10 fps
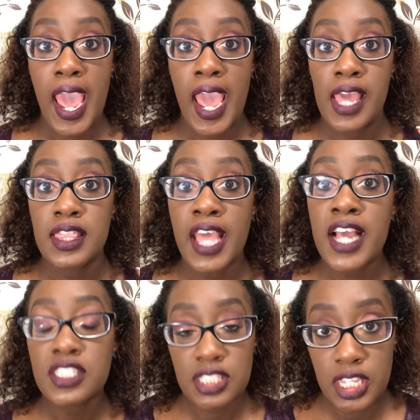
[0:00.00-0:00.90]
And
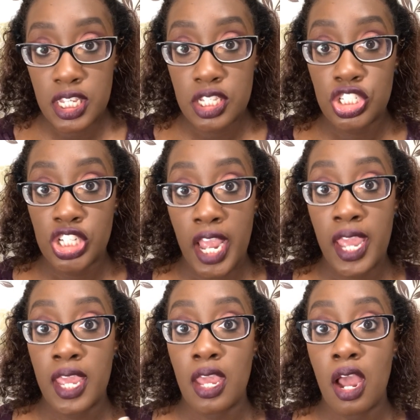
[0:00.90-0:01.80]
that's the
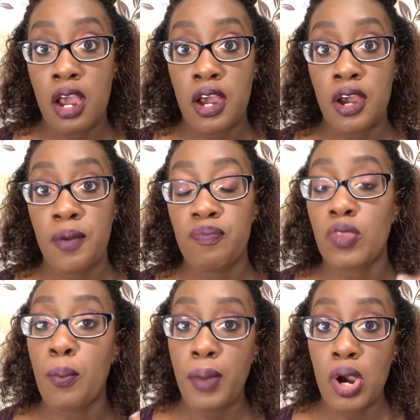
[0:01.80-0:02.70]
shade
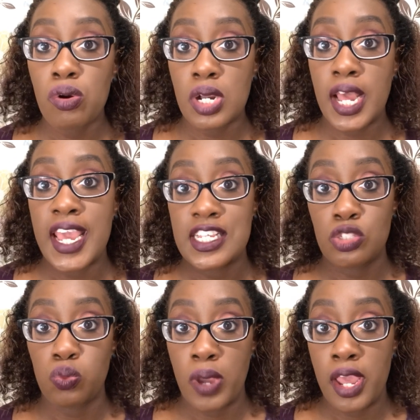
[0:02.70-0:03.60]
Mocha
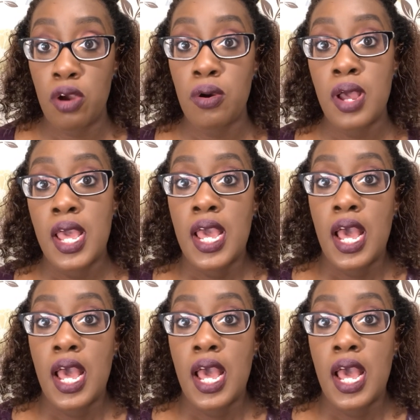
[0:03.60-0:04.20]
as well.